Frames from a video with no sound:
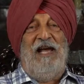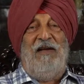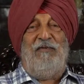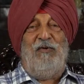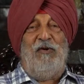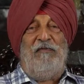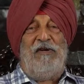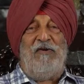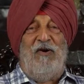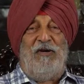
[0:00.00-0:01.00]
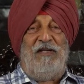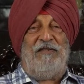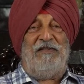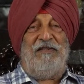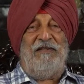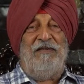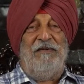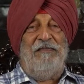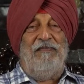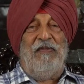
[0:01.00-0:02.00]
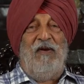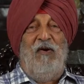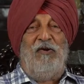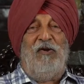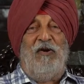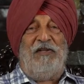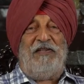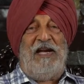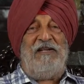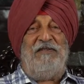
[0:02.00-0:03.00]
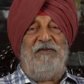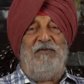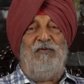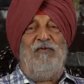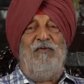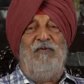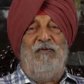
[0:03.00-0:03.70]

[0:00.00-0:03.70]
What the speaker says: have you given orders for your assent to